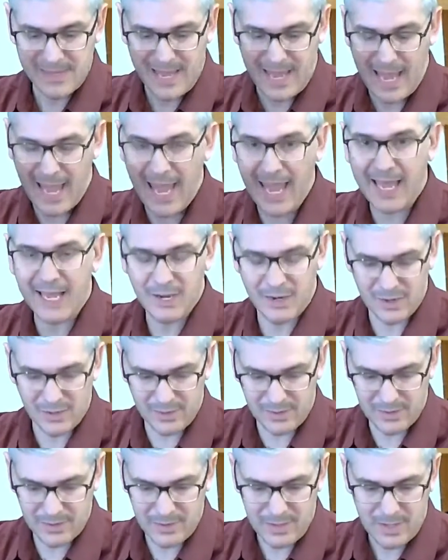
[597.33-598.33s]

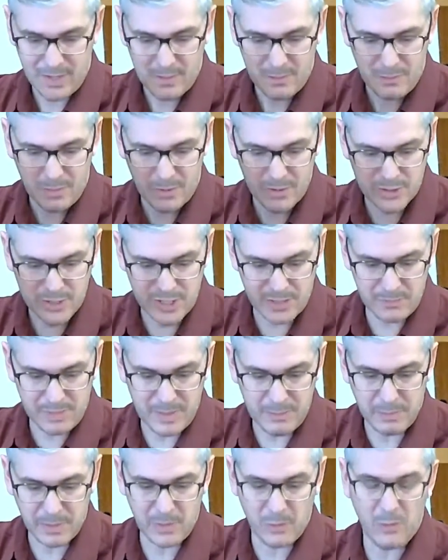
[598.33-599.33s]
Anger, pushing
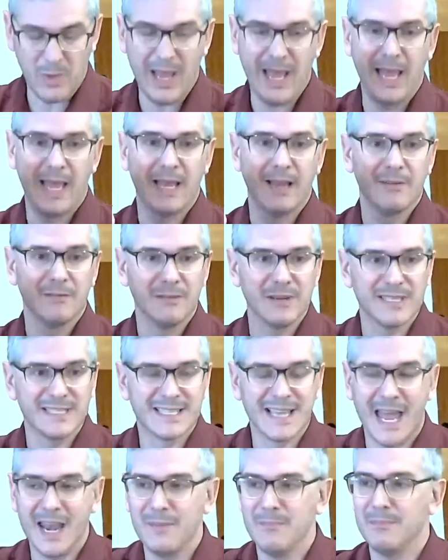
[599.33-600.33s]
people away,
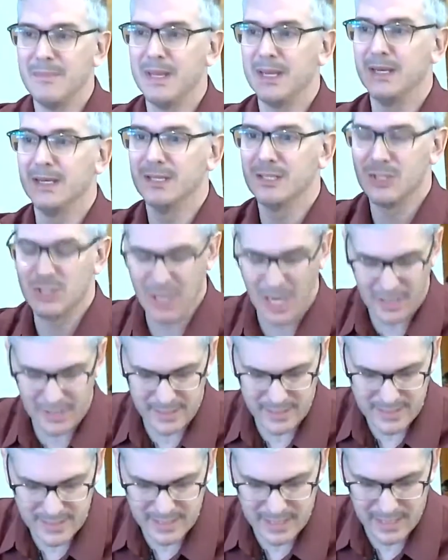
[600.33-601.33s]
resentment,
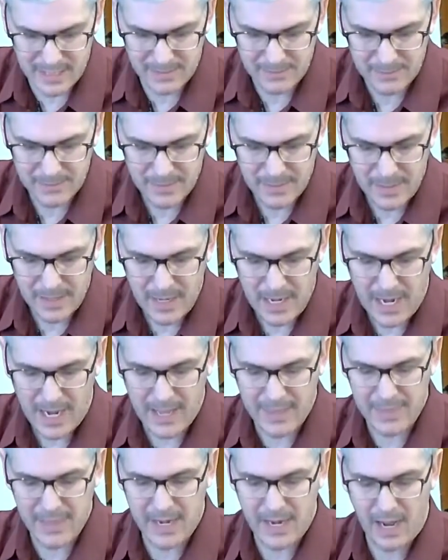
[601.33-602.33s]
jealousy.
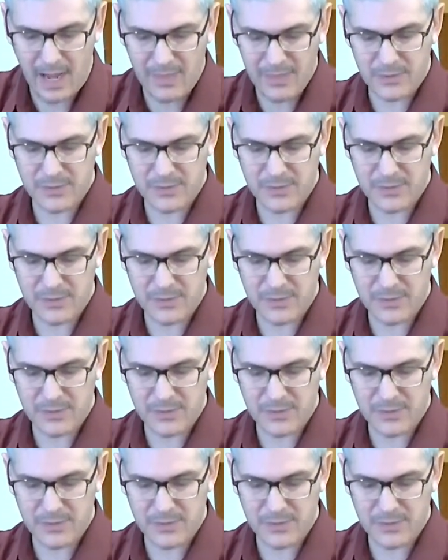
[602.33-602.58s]
And then other